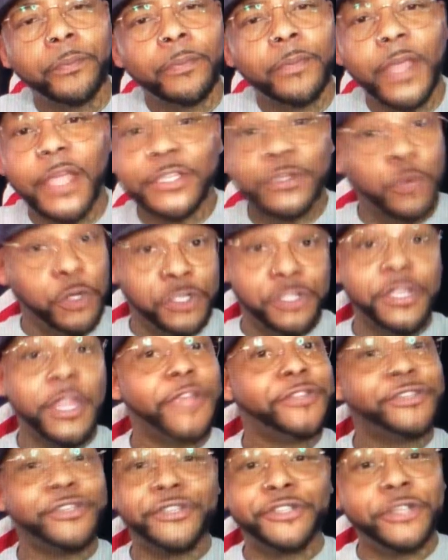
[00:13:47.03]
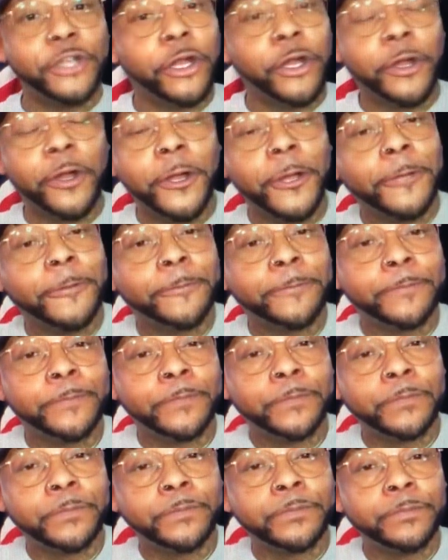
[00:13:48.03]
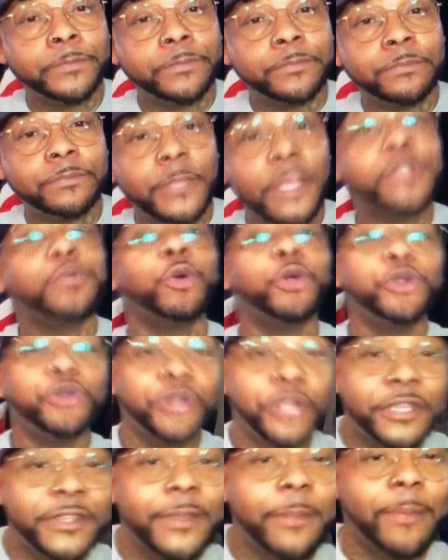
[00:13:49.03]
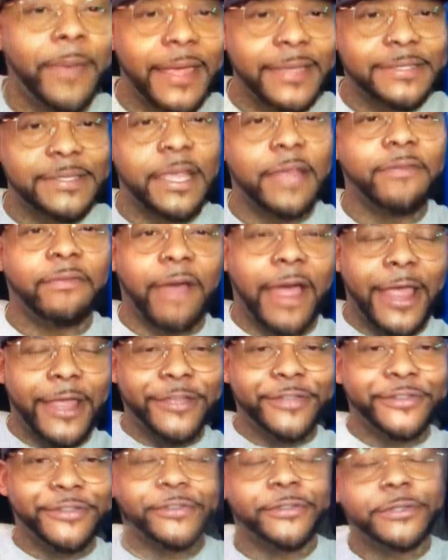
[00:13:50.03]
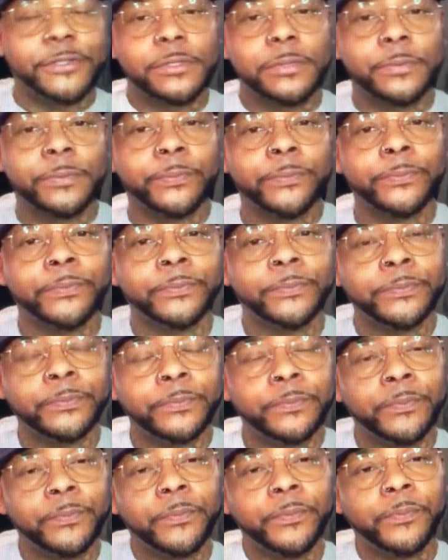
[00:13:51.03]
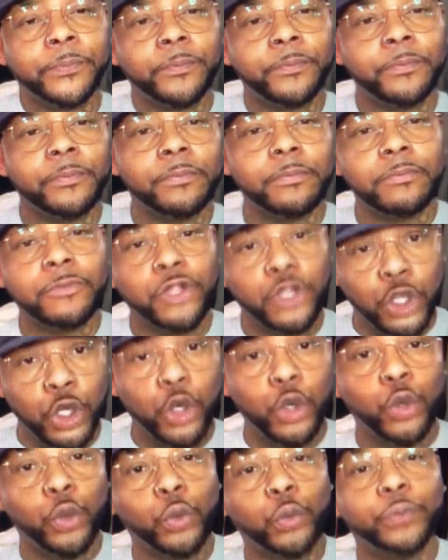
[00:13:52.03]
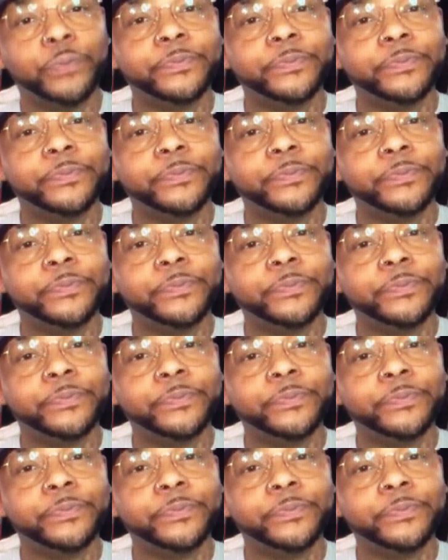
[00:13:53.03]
That's what's necessary. That's where you get the best advice. You.